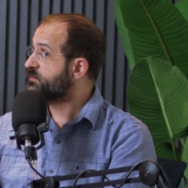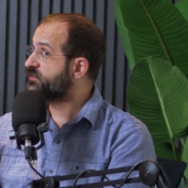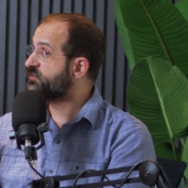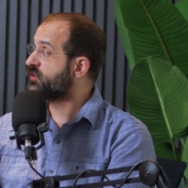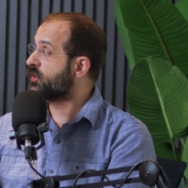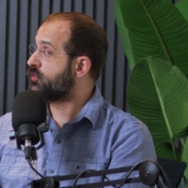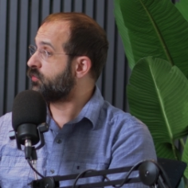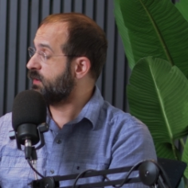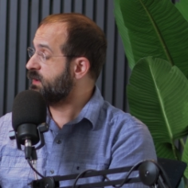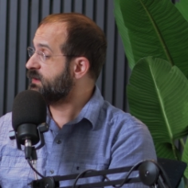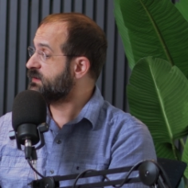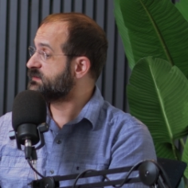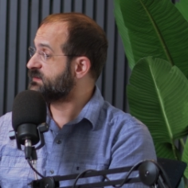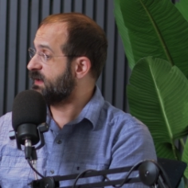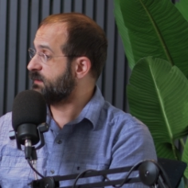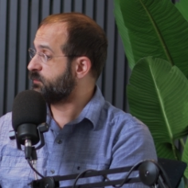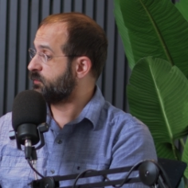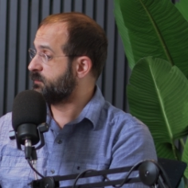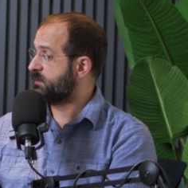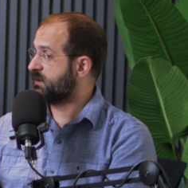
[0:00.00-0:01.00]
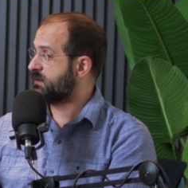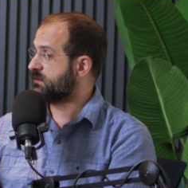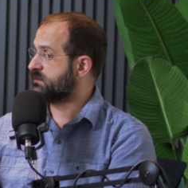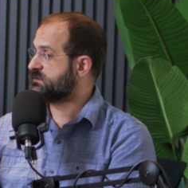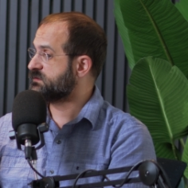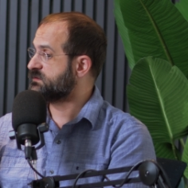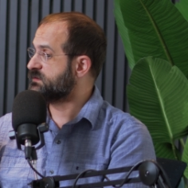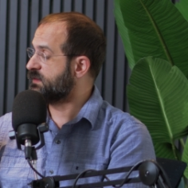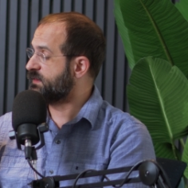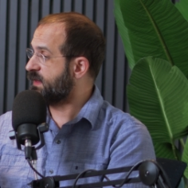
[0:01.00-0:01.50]
is a great example
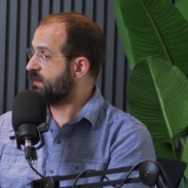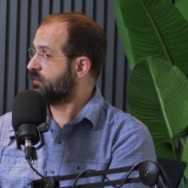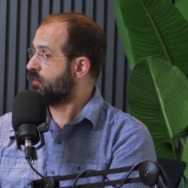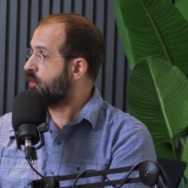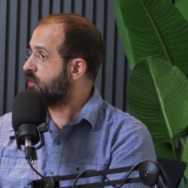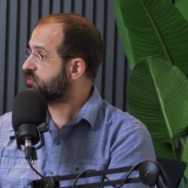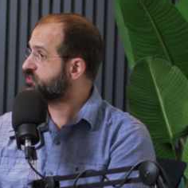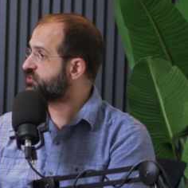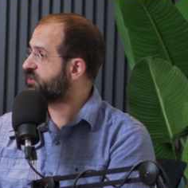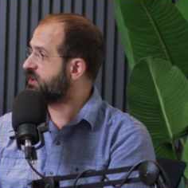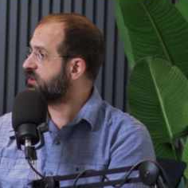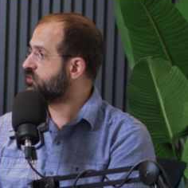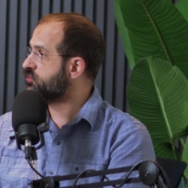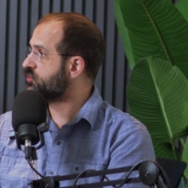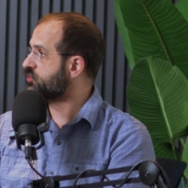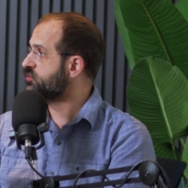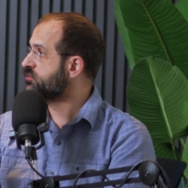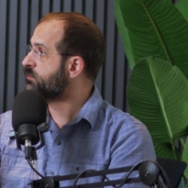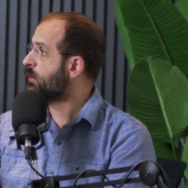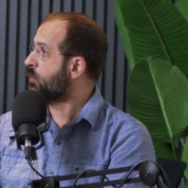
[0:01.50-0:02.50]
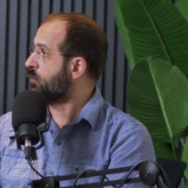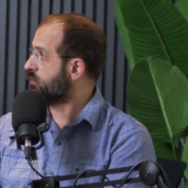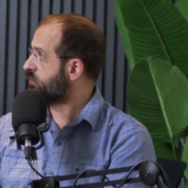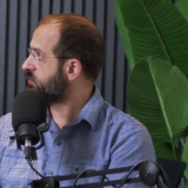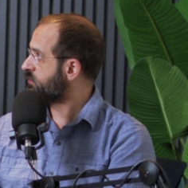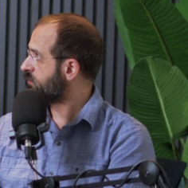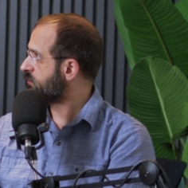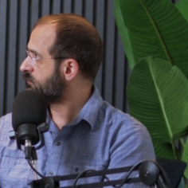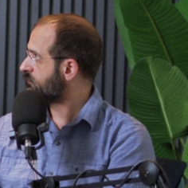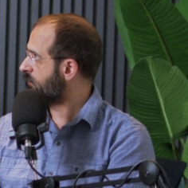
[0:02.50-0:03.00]
because they launched it and you could do
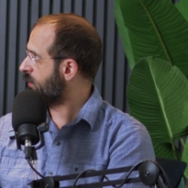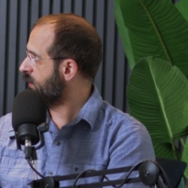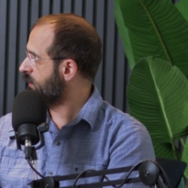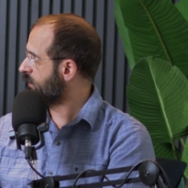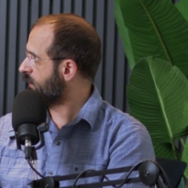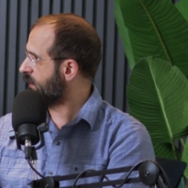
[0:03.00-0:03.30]
both, right?